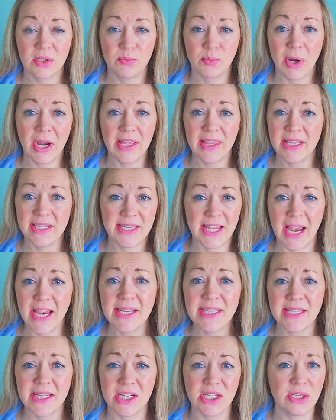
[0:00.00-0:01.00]
Why are they
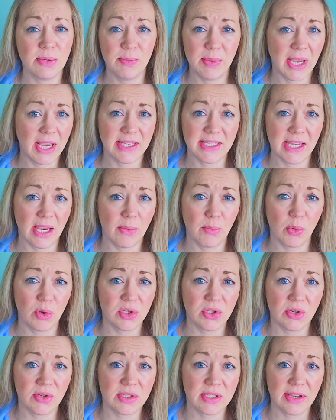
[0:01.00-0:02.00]
testing it to BSEN
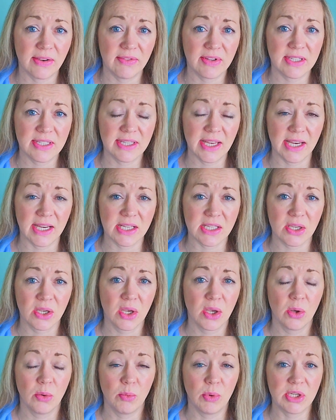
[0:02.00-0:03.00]
1276,
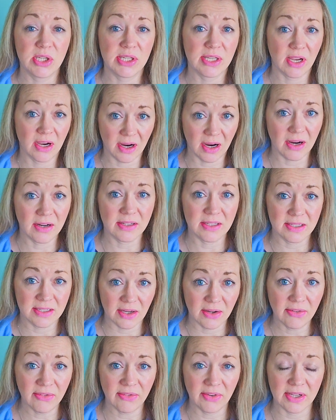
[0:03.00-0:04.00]
which is a hard
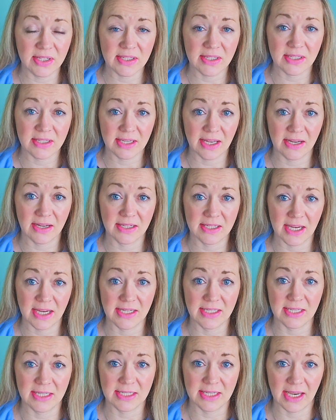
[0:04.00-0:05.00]
surface
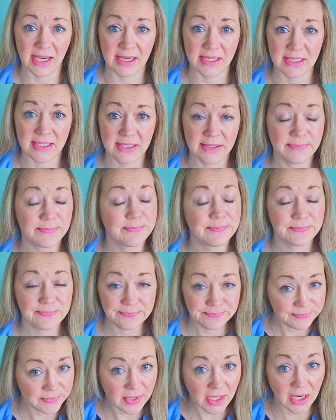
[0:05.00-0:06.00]
sanitizing test?
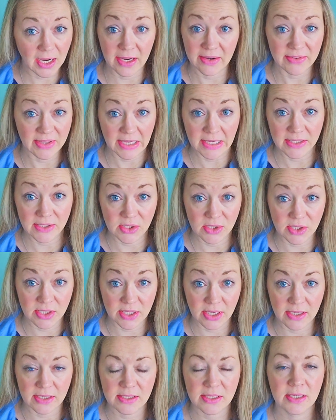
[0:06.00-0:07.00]
I have the answer to
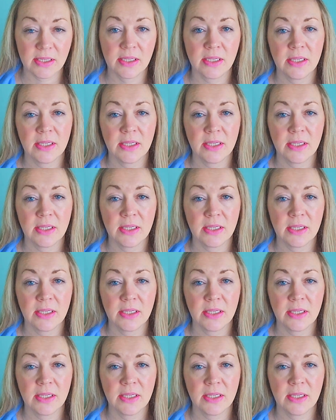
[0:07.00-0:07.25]
that.